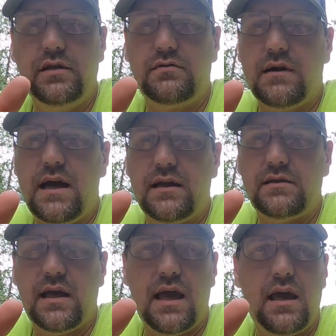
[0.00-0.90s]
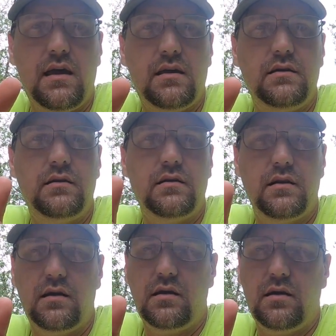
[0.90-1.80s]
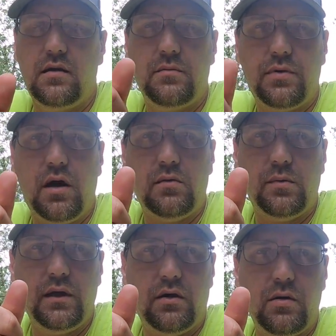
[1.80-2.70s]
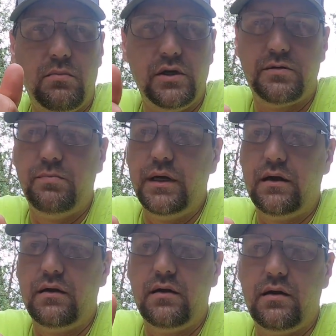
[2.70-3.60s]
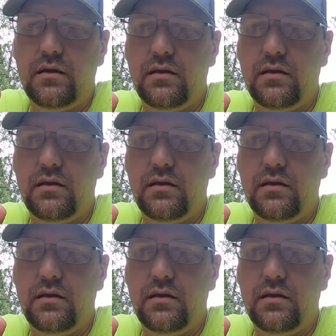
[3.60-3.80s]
rats' head probably aren't much bigger